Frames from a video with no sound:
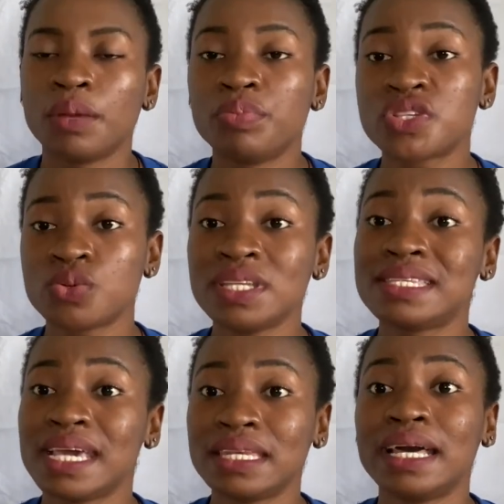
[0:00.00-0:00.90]
Between
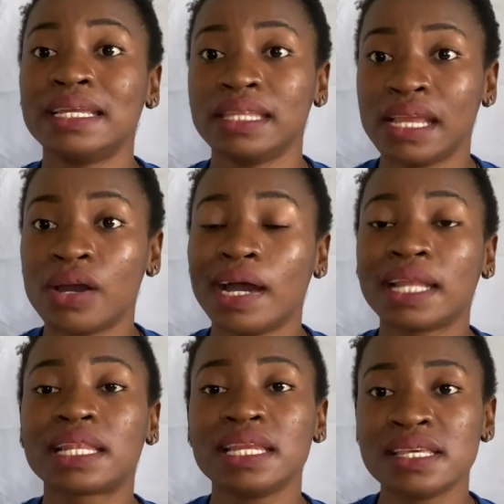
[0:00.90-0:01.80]
then and now,
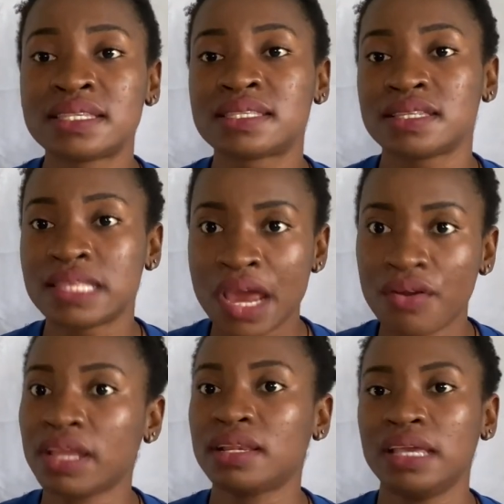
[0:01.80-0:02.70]
at least
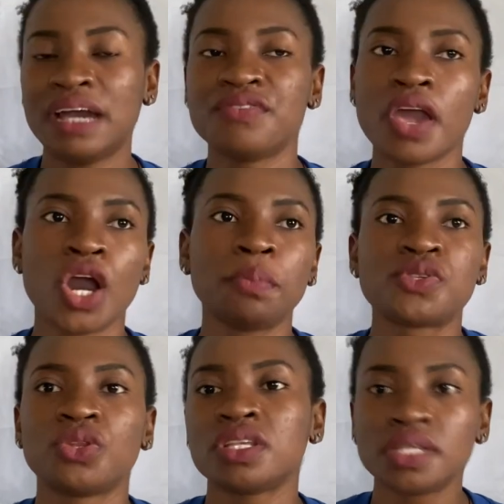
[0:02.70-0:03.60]
directly, I've helped
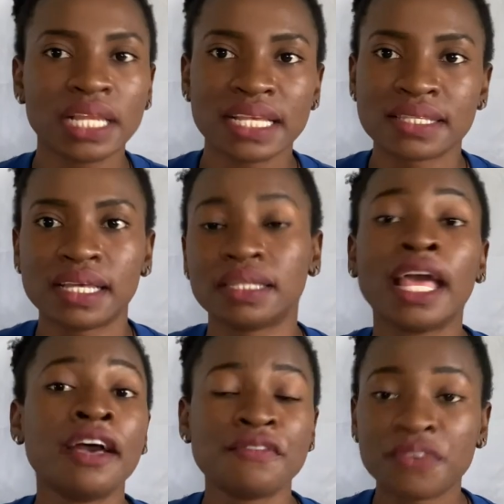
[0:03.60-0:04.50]
nothing less
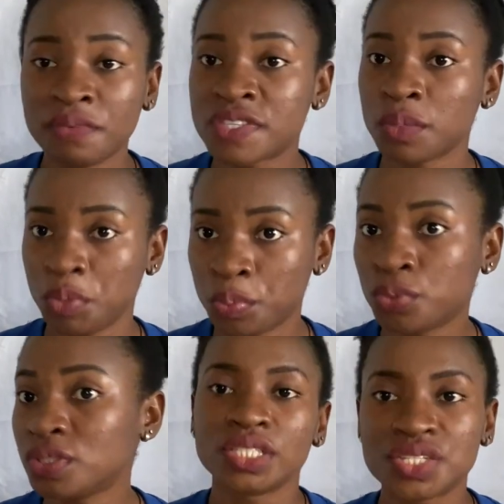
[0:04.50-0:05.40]
than 50
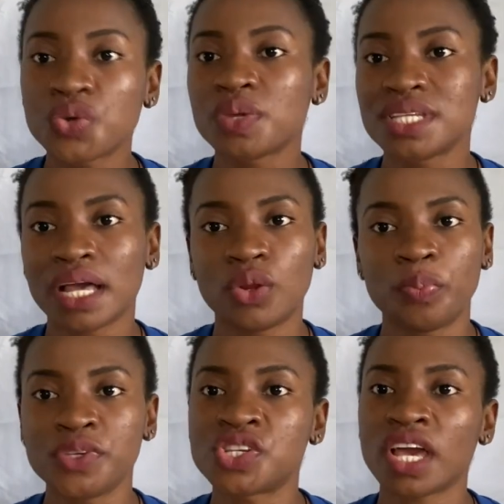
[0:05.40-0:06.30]
people deal with their
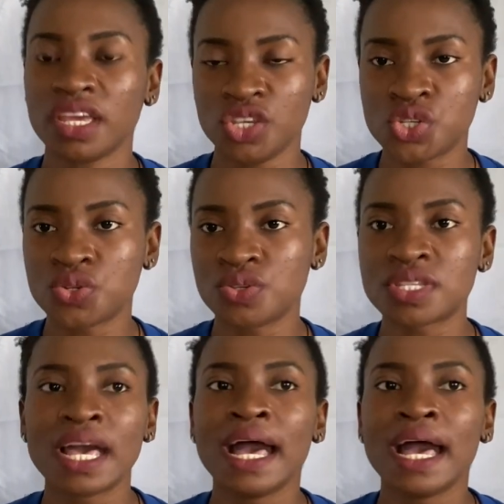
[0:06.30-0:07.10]
alopecia issues.